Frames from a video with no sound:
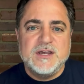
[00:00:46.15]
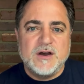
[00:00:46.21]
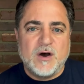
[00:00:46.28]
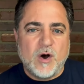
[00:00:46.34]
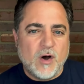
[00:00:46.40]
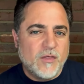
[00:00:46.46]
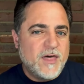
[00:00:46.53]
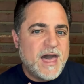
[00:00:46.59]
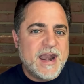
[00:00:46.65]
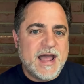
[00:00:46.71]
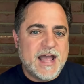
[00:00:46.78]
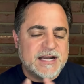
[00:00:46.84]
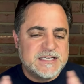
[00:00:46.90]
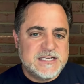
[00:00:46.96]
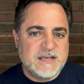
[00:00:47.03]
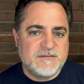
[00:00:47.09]
All that
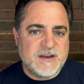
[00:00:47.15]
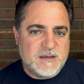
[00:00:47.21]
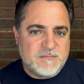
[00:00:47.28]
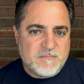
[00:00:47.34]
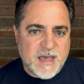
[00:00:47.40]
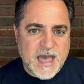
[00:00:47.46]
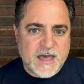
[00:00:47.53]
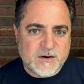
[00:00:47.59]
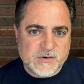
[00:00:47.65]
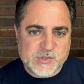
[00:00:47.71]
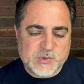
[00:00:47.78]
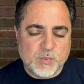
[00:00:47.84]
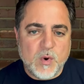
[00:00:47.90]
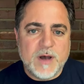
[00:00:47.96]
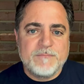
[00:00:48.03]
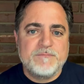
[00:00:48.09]
activity matters.
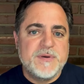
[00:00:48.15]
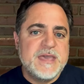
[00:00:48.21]
What